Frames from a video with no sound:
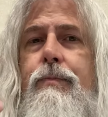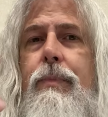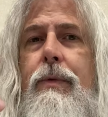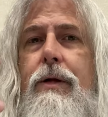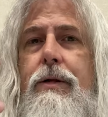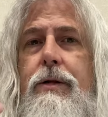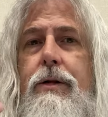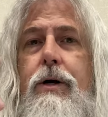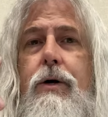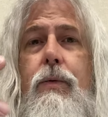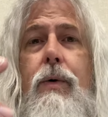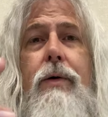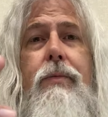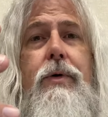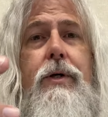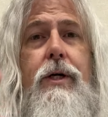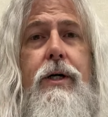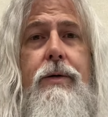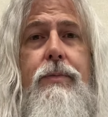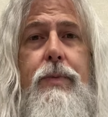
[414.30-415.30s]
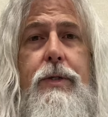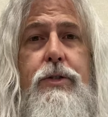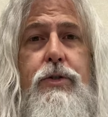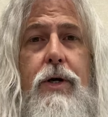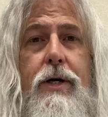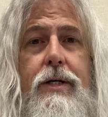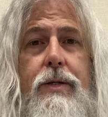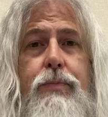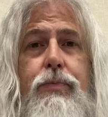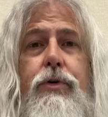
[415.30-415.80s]
know what we're going to be
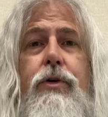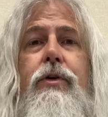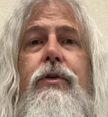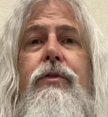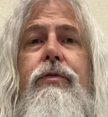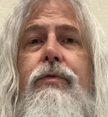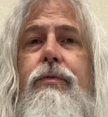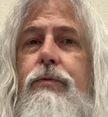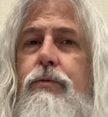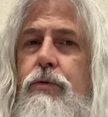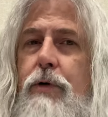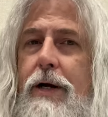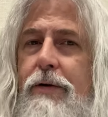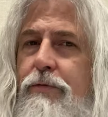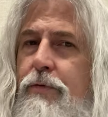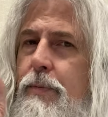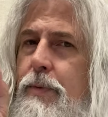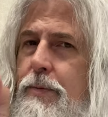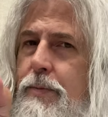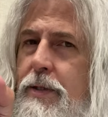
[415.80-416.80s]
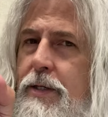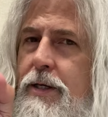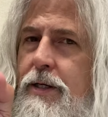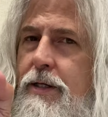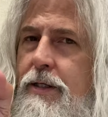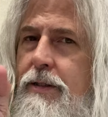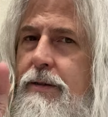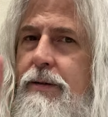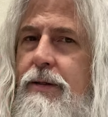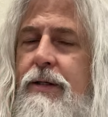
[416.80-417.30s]
trying to prove right from the
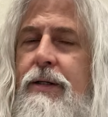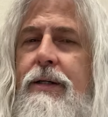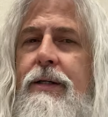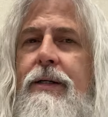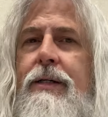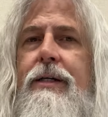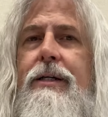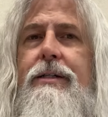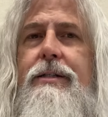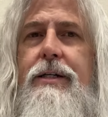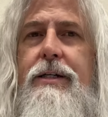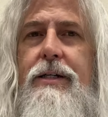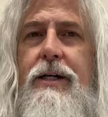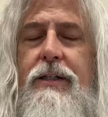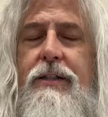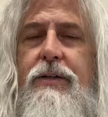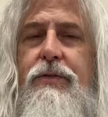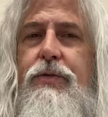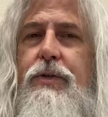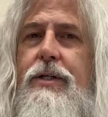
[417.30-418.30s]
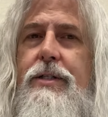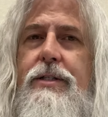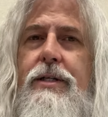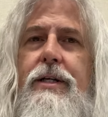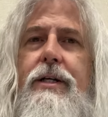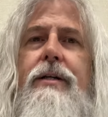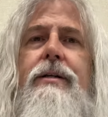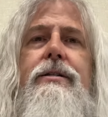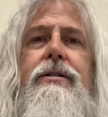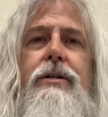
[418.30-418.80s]
beginning. Deductive
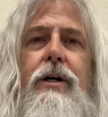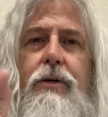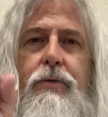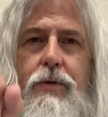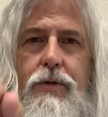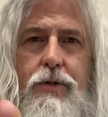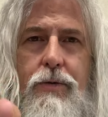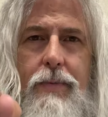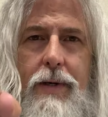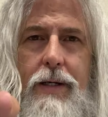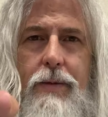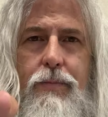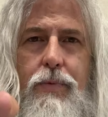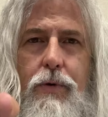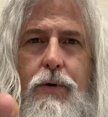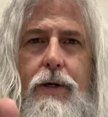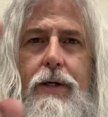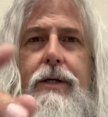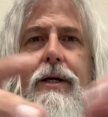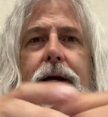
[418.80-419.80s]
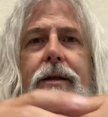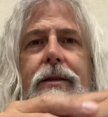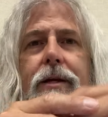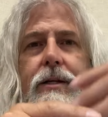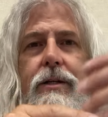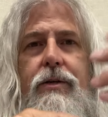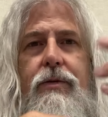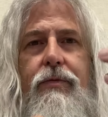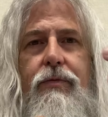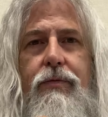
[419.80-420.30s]
reasoning, start with your main point, and then
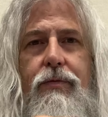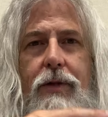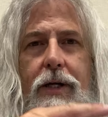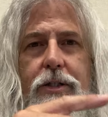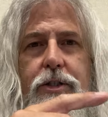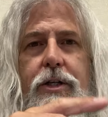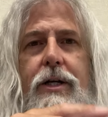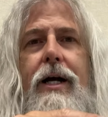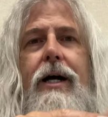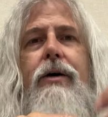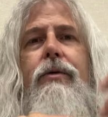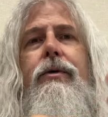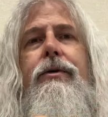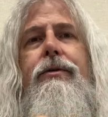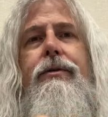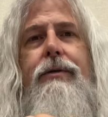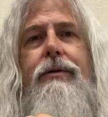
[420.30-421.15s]
you flesh it out with